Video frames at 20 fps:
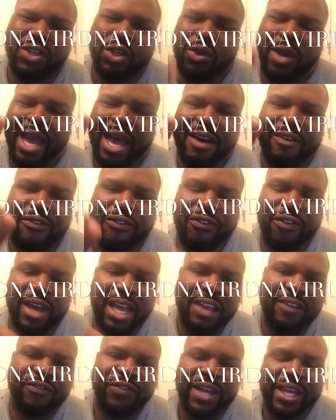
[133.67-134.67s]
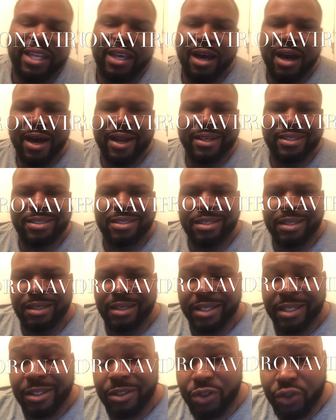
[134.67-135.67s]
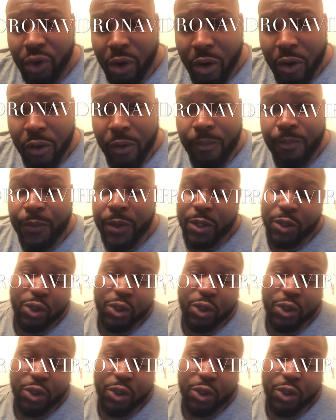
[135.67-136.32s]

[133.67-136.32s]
Do you have faith that God is still in control?